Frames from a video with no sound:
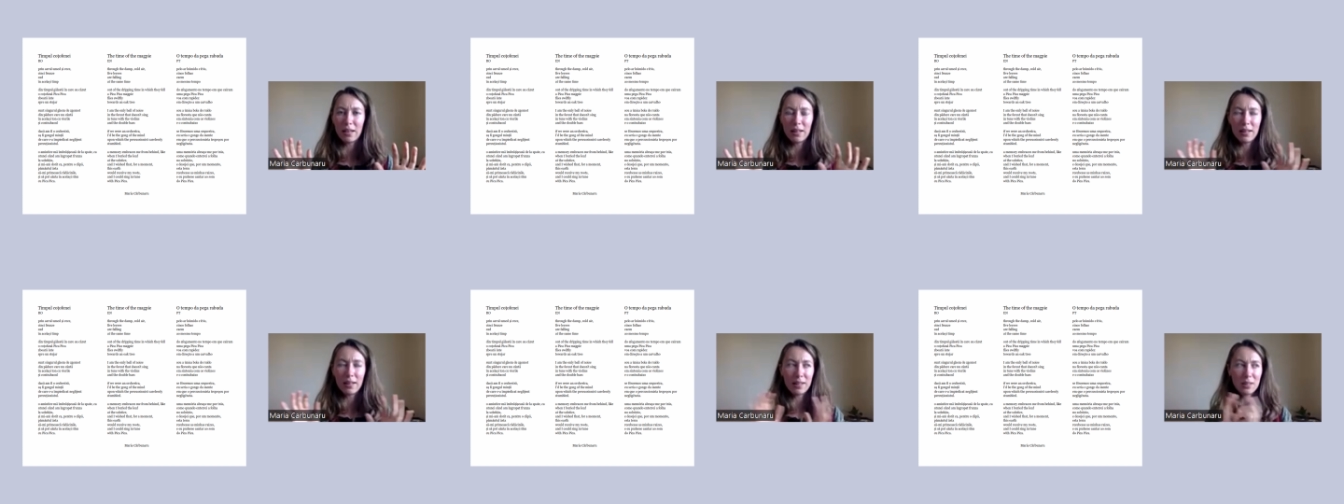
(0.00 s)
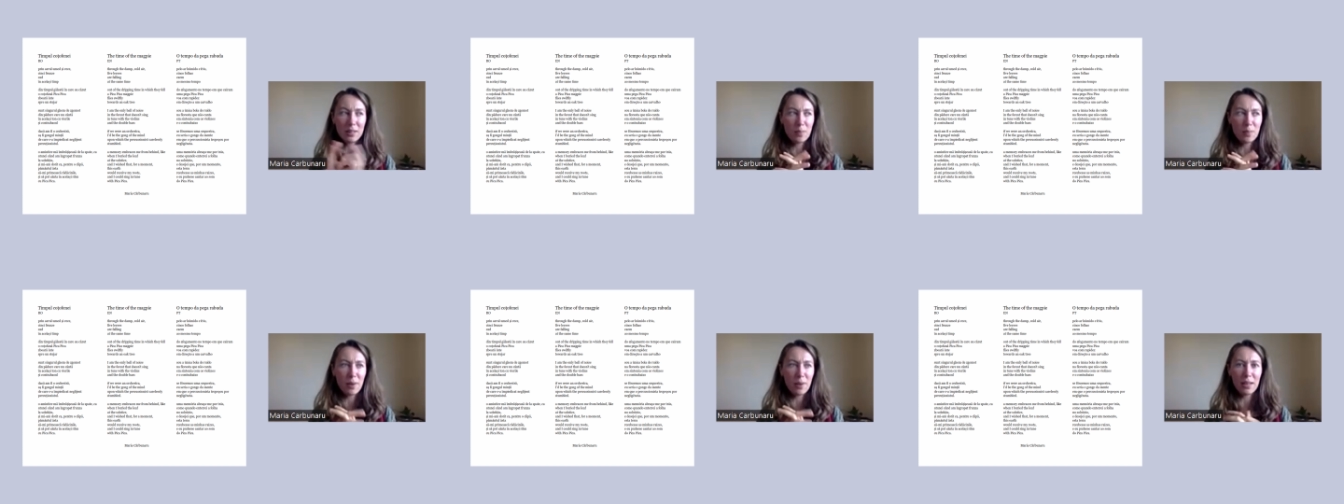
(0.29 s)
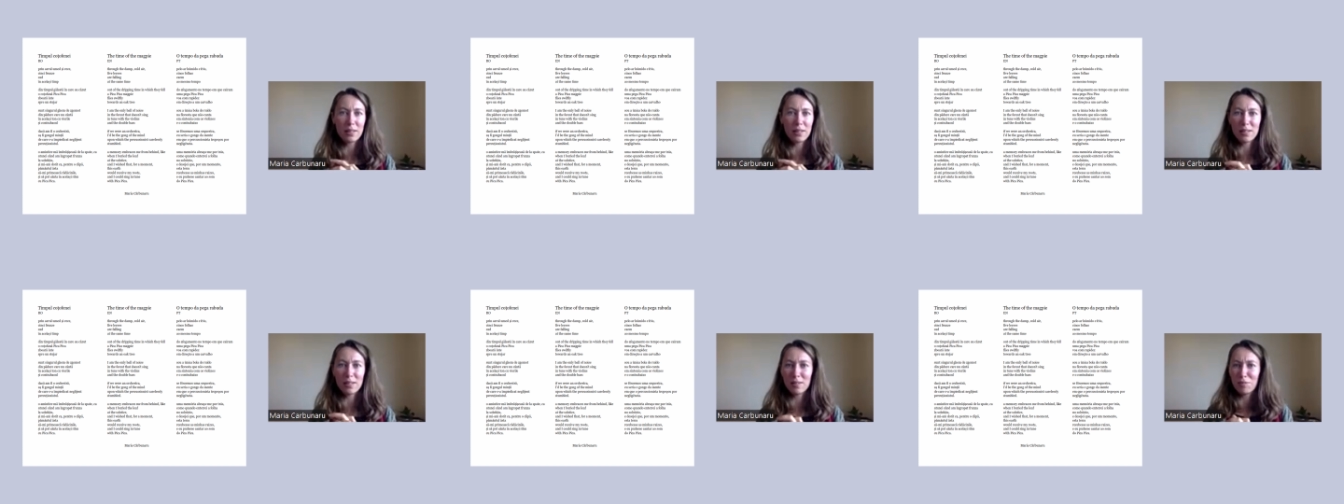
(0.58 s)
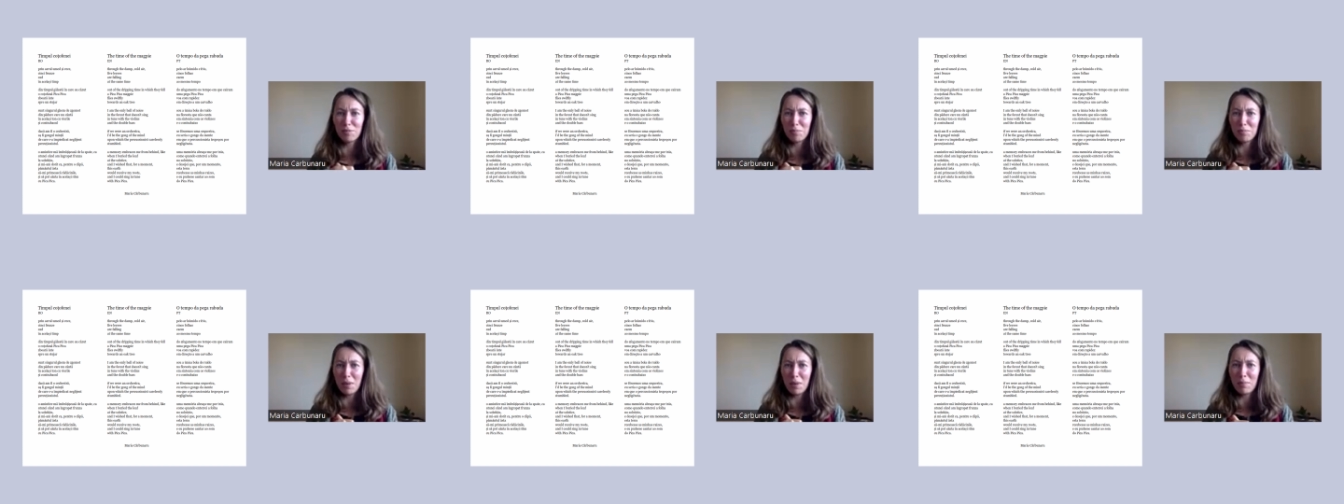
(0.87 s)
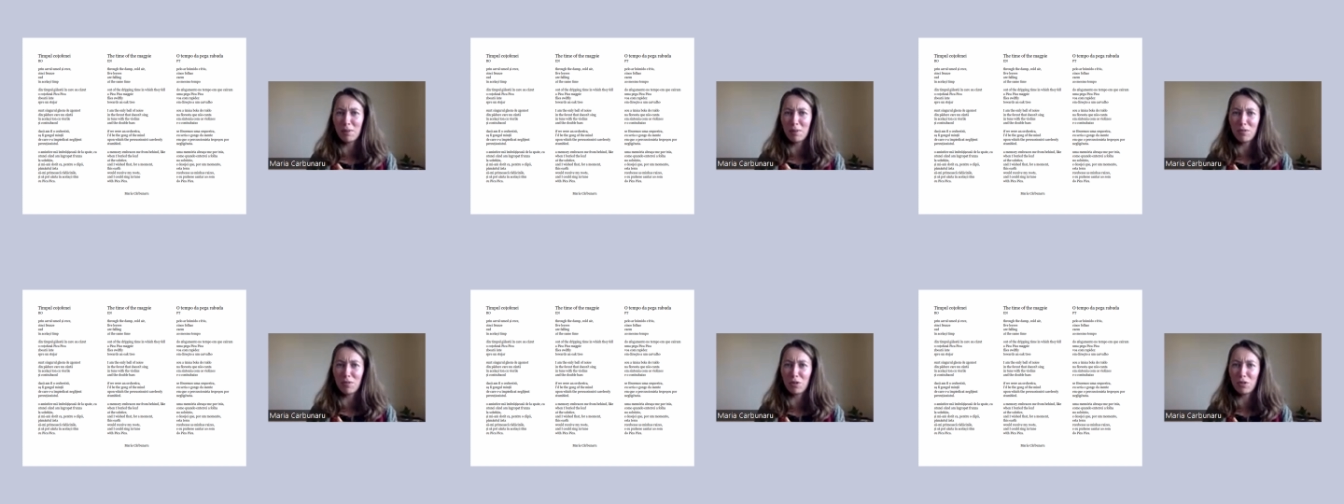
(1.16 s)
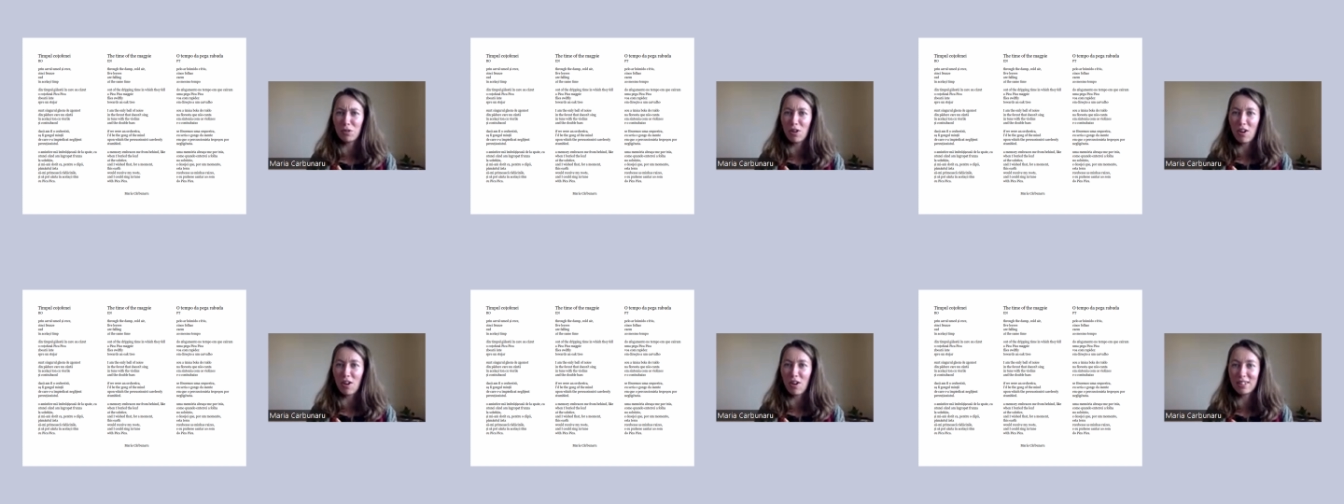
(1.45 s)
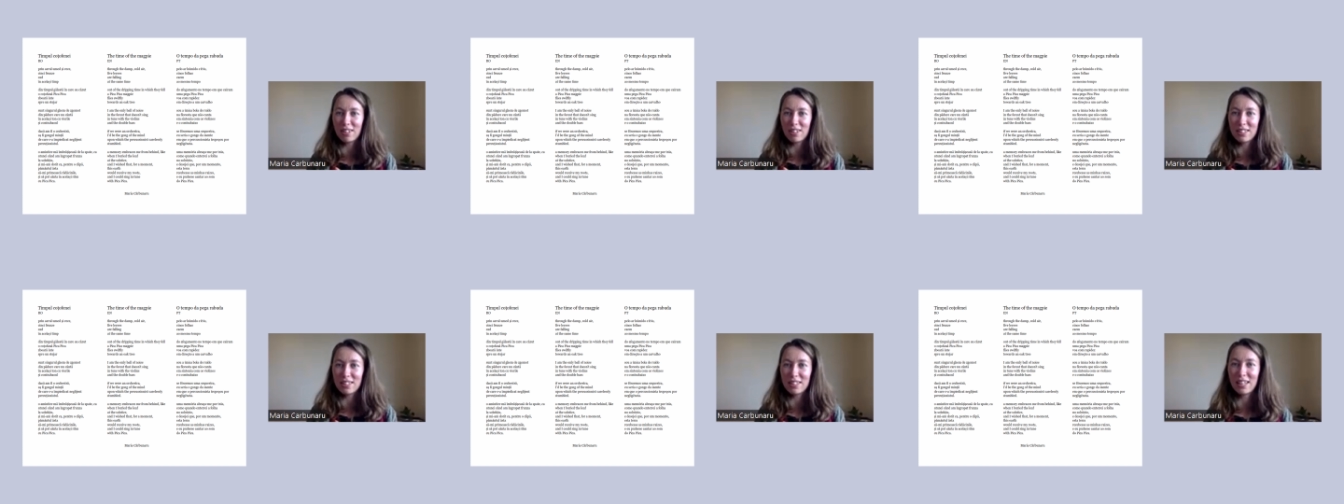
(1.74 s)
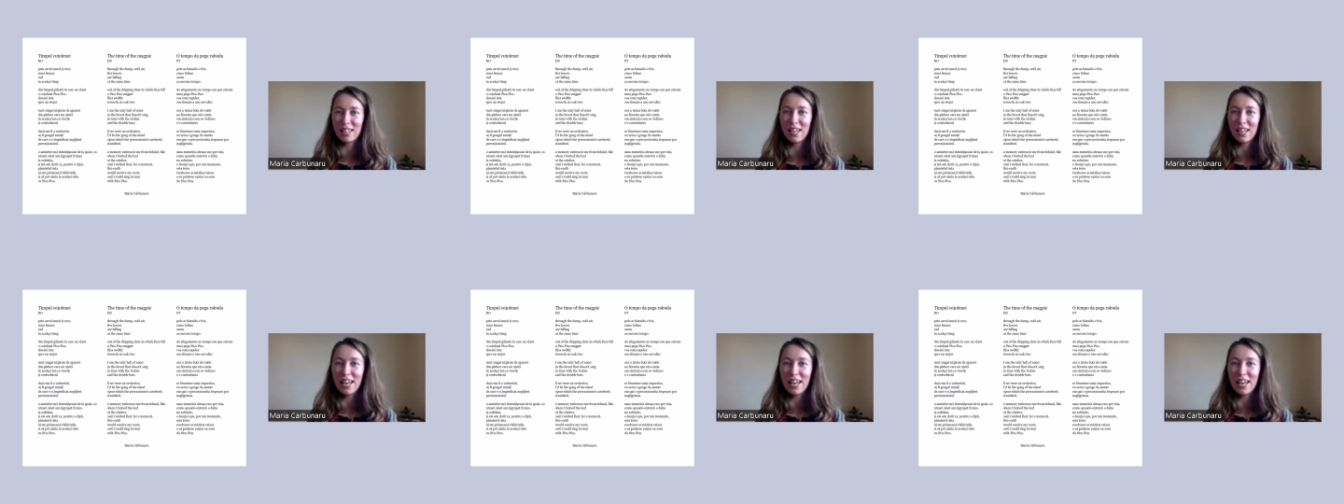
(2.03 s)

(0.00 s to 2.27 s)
that space, and maybe a few dogs.